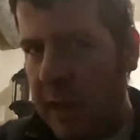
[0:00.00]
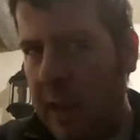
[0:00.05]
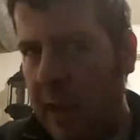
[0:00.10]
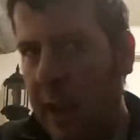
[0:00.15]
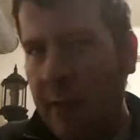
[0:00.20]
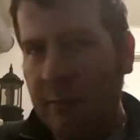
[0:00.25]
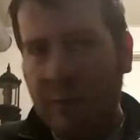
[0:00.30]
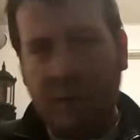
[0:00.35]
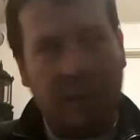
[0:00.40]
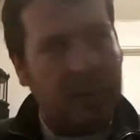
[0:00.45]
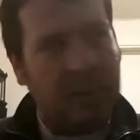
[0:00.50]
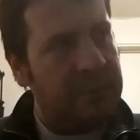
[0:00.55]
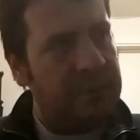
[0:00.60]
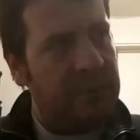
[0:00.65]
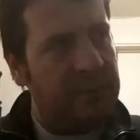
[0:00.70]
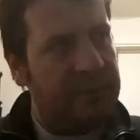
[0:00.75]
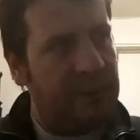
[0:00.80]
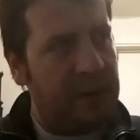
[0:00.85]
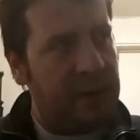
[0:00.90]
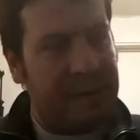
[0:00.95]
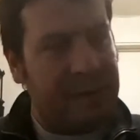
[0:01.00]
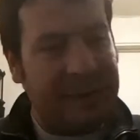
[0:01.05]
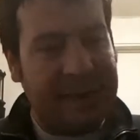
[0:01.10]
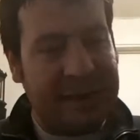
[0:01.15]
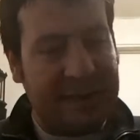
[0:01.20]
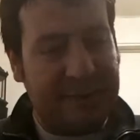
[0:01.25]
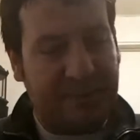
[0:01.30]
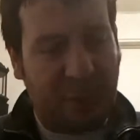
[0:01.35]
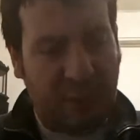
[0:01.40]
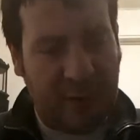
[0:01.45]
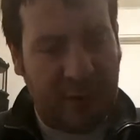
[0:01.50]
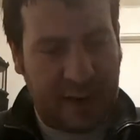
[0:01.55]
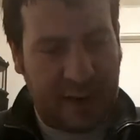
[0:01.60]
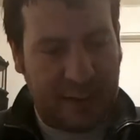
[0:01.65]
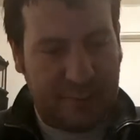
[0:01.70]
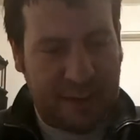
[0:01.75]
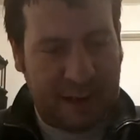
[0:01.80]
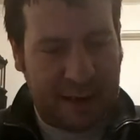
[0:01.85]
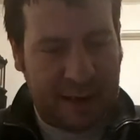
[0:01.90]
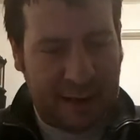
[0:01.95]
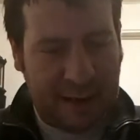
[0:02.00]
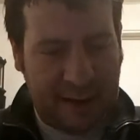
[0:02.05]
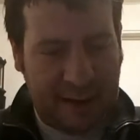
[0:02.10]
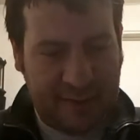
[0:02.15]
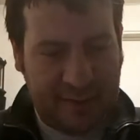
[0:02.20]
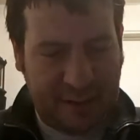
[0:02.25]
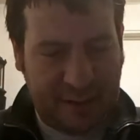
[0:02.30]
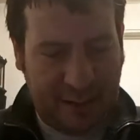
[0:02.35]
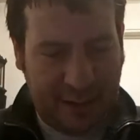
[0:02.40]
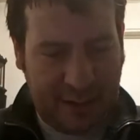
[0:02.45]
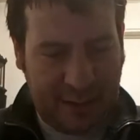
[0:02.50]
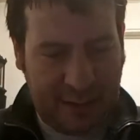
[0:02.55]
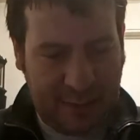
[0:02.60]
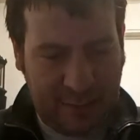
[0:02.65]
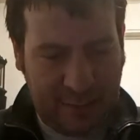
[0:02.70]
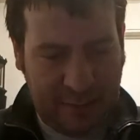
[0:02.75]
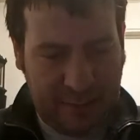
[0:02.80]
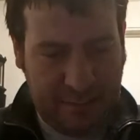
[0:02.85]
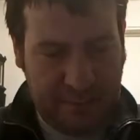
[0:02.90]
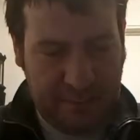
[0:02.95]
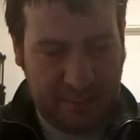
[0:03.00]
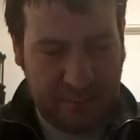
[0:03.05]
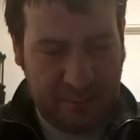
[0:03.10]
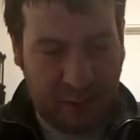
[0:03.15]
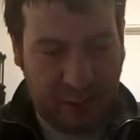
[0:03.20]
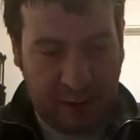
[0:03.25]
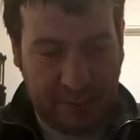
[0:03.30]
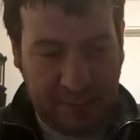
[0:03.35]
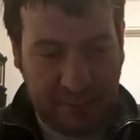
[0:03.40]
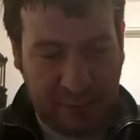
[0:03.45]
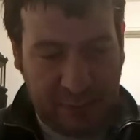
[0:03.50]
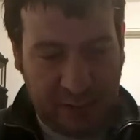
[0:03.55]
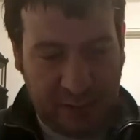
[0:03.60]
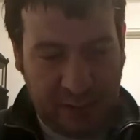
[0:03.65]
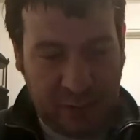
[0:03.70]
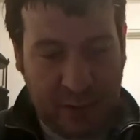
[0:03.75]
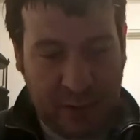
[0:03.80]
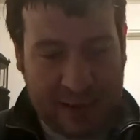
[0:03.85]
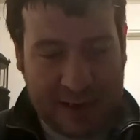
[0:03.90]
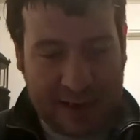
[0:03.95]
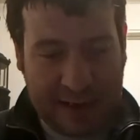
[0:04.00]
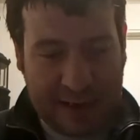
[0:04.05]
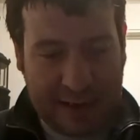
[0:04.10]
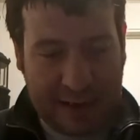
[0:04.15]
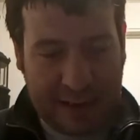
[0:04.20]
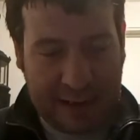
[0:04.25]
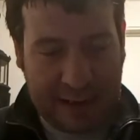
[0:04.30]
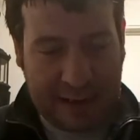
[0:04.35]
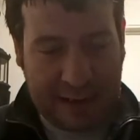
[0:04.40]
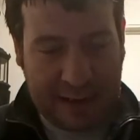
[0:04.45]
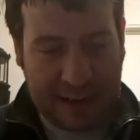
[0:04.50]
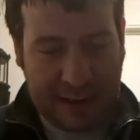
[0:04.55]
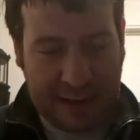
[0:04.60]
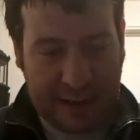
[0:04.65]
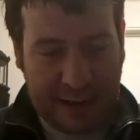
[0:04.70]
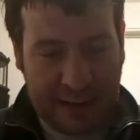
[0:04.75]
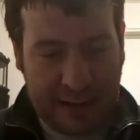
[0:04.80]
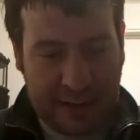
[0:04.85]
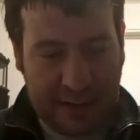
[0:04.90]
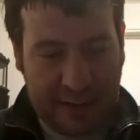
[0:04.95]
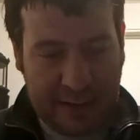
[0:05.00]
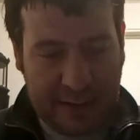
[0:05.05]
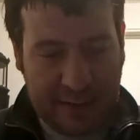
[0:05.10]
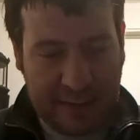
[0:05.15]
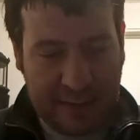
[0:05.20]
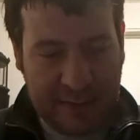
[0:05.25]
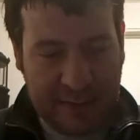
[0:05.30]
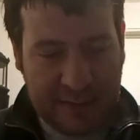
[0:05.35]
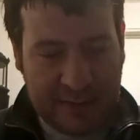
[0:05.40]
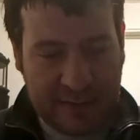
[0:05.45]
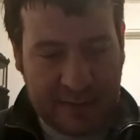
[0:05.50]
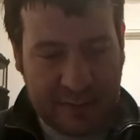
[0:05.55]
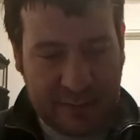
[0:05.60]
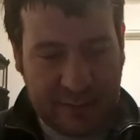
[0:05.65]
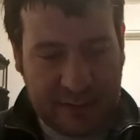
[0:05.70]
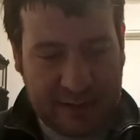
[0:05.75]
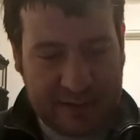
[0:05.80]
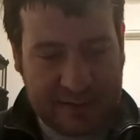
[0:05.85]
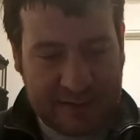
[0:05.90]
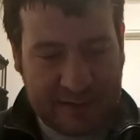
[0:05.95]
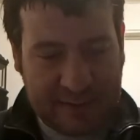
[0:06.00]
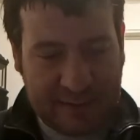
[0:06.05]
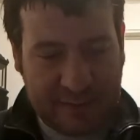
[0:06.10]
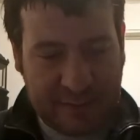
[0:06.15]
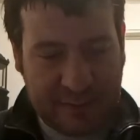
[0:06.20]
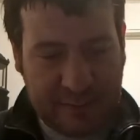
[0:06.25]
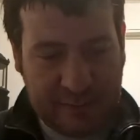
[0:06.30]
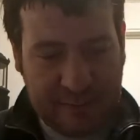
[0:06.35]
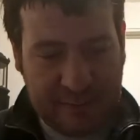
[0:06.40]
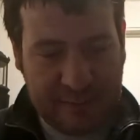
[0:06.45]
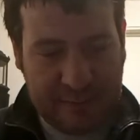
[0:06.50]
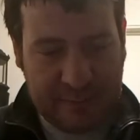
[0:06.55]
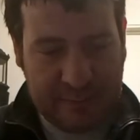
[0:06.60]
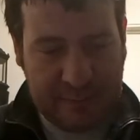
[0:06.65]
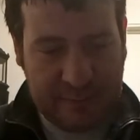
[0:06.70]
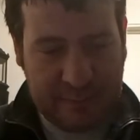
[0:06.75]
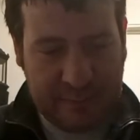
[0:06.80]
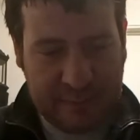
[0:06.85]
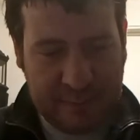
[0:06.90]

I will move on to my next point in a minute. I have to run up real quick and use the restroom.